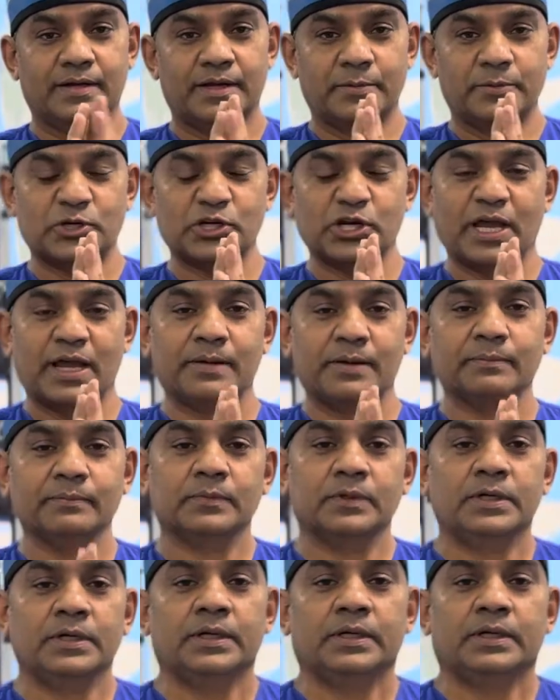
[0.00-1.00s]
Namaskaram.
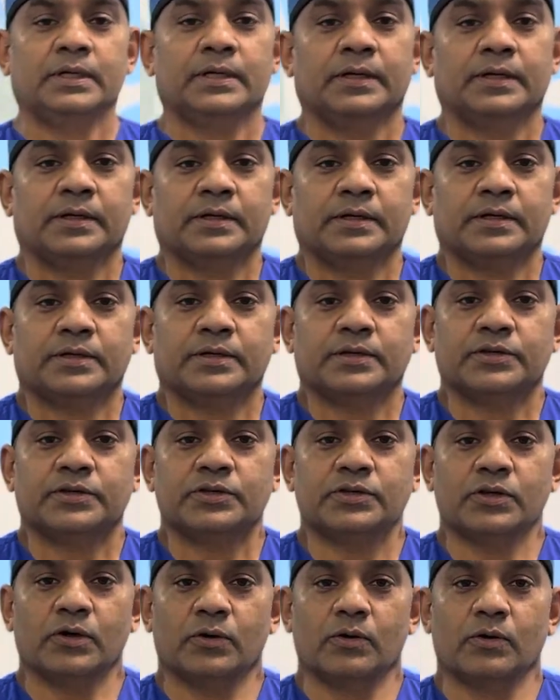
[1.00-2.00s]

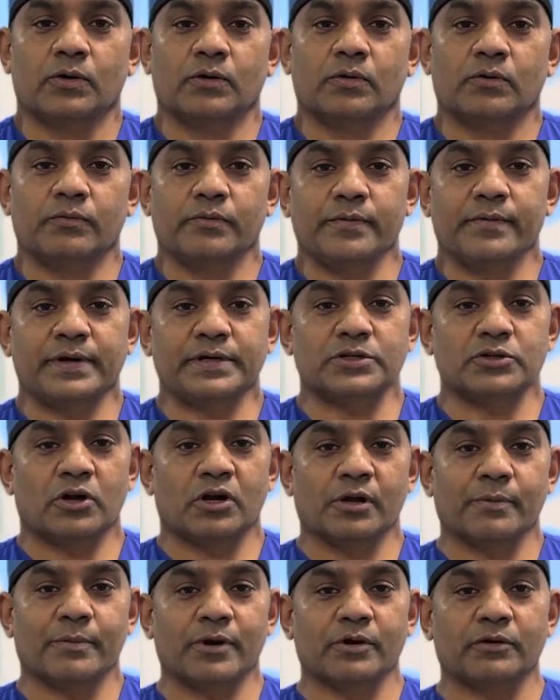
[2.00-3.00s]
So, we will
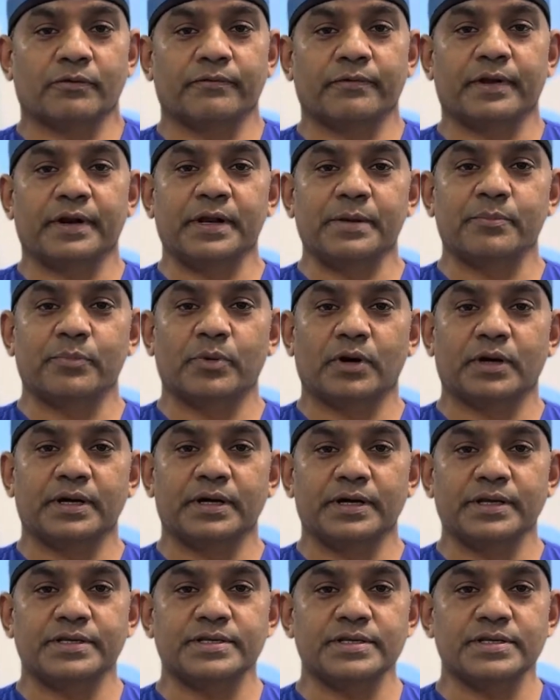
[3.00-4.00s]
talk about a very important
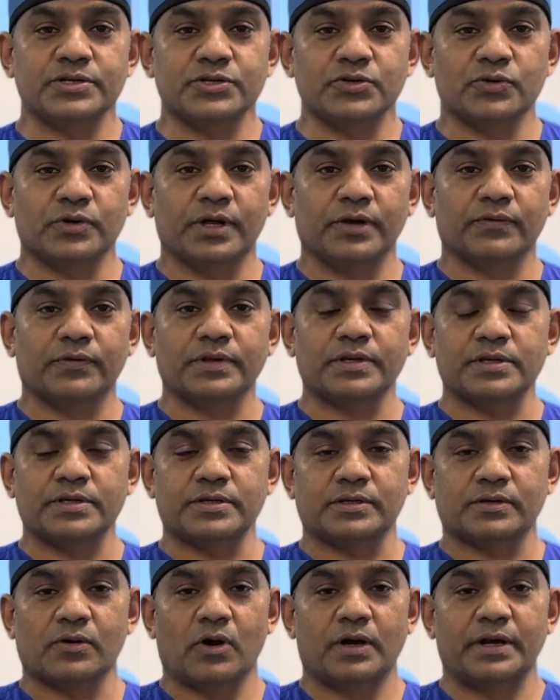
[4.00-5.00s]
disease today, which
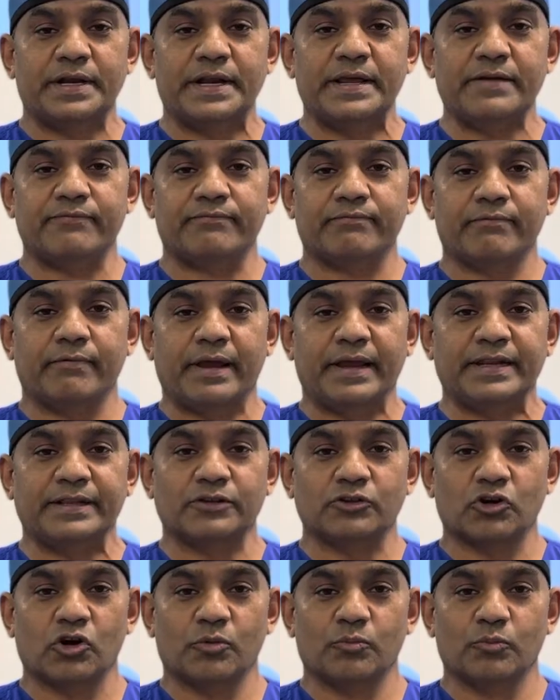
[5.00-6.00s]
is called deep vein
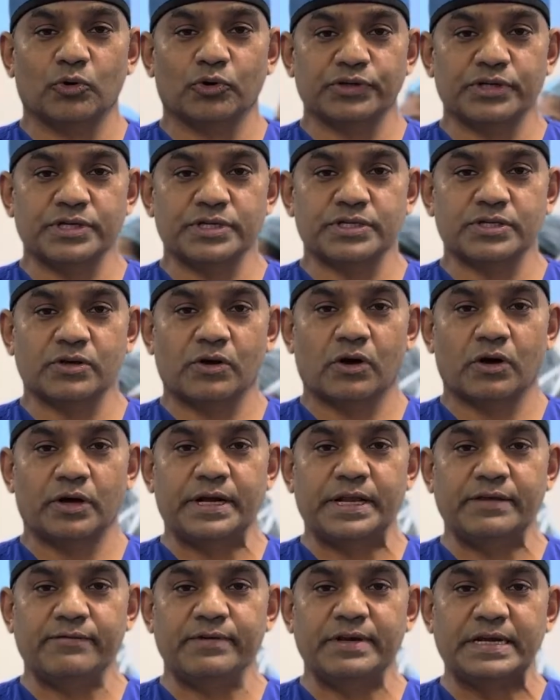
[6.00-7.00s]
thrombosis or
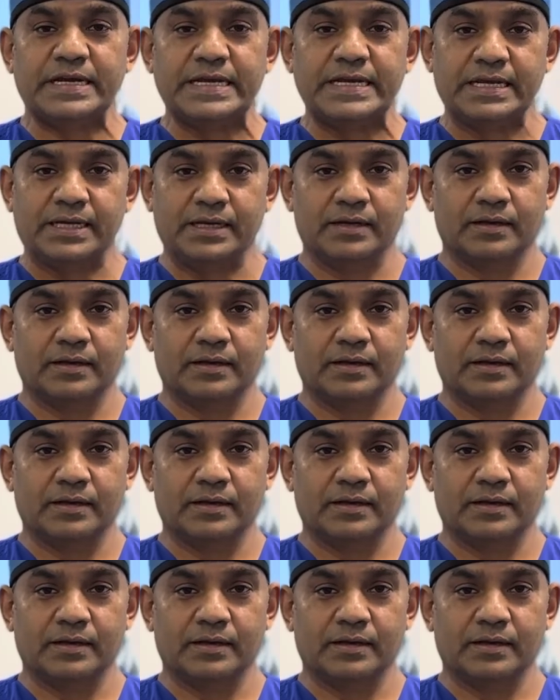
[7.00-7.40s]
DVT.